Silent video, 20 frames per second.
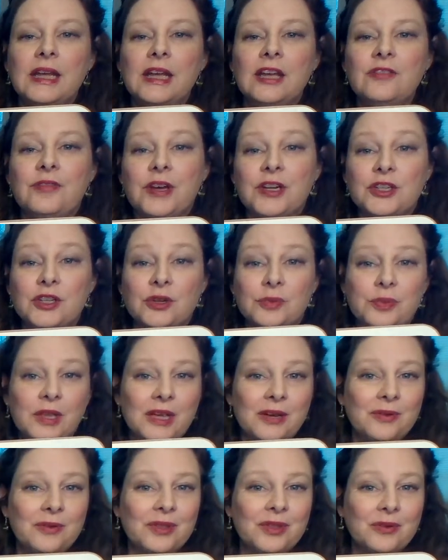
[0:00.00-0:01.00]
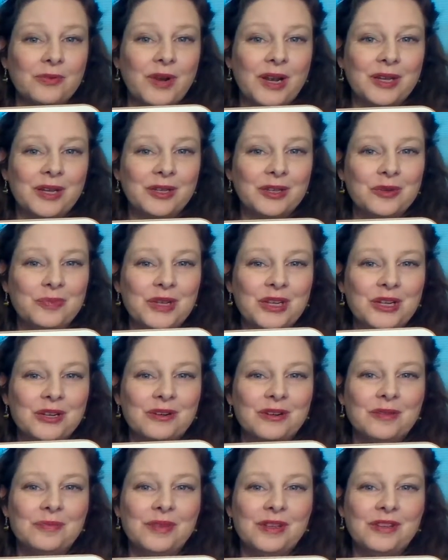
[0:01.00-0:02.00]
if I should play it with a regular B
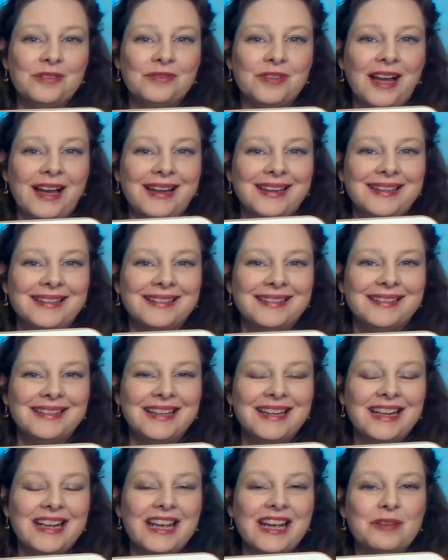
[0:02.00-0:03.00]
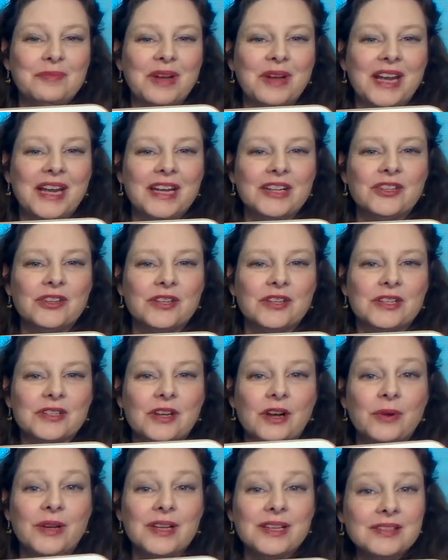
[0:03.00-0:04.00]
or a B flat? And my answer is
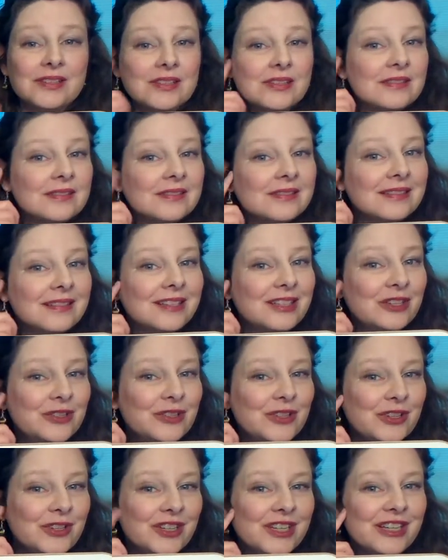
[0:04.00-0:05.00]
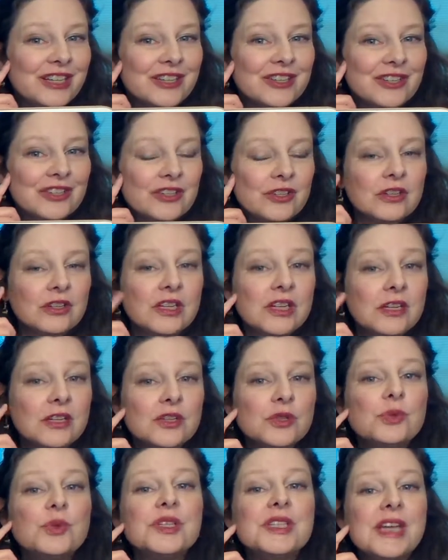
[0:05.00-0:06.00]
always, use your ears. Your ears
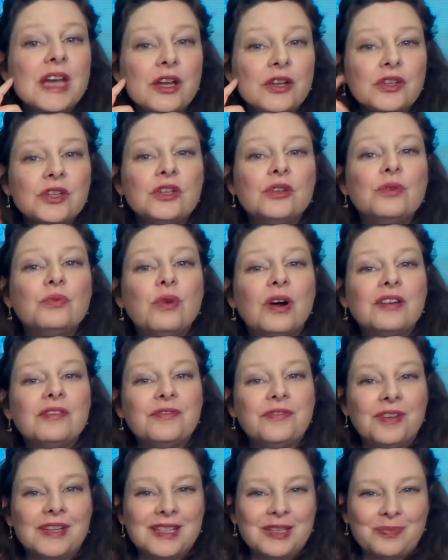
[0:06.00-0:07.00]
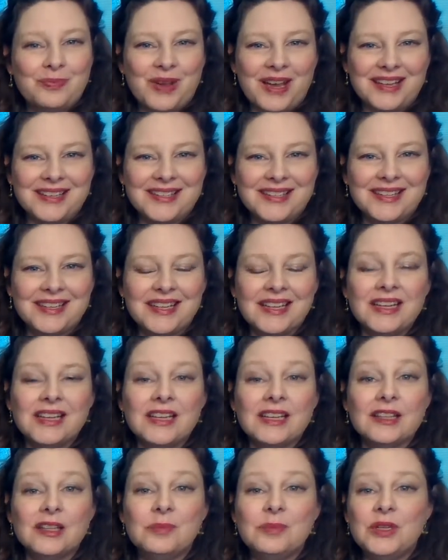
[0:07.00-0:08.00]
will tell you what fits best
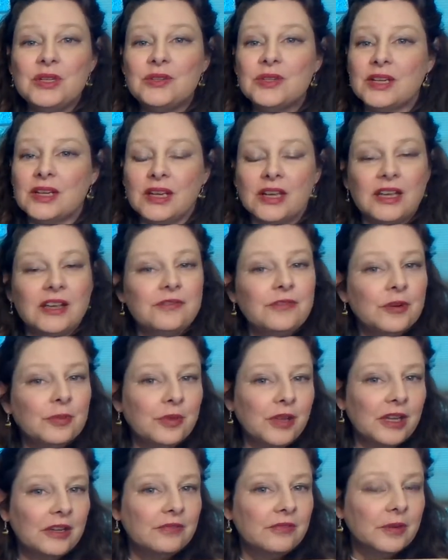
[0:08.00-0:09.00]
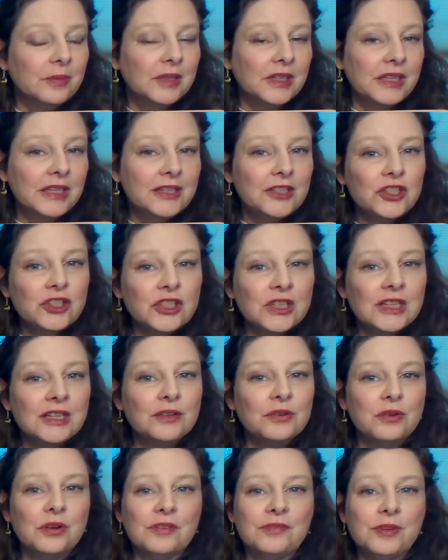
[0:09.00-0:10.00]
in the music. If you're playing from a lead sheet,
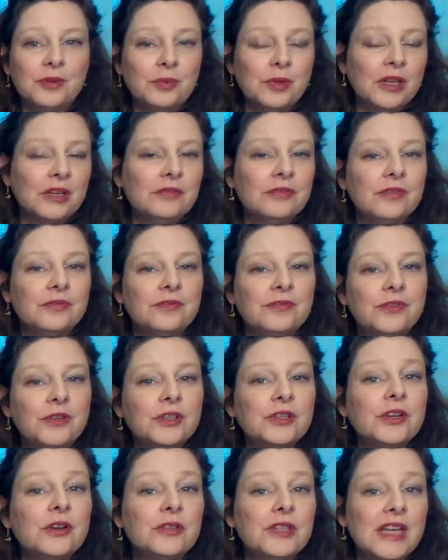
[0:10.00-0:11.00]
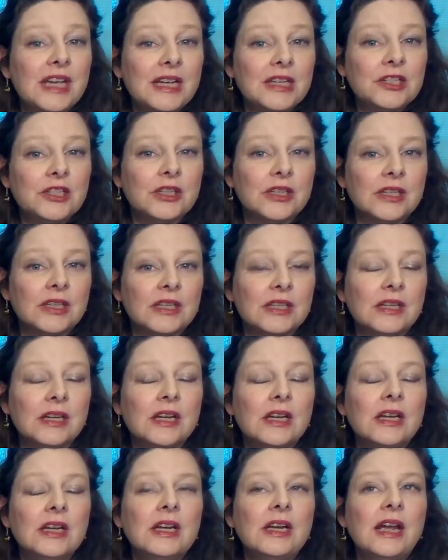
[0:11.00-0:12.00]
or if you're playing from full notation,
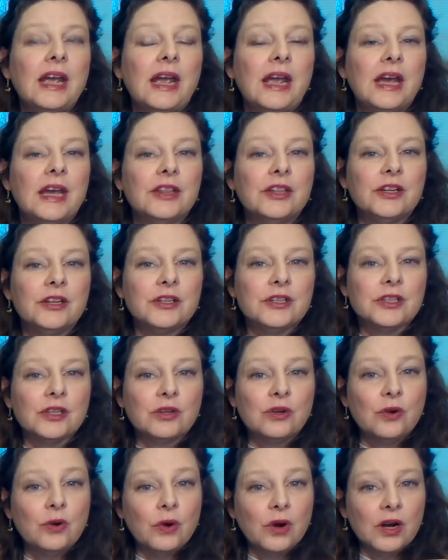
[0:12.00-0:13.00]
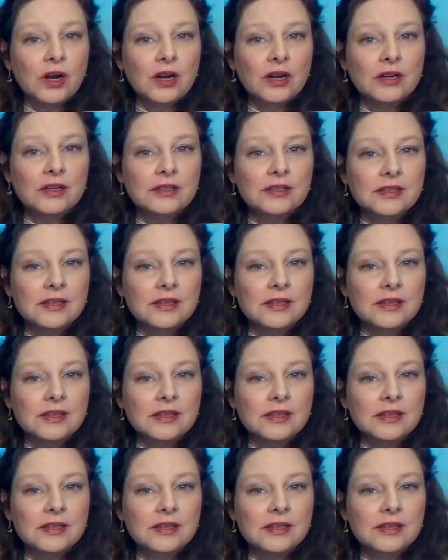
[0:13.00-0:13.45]
and there's the chord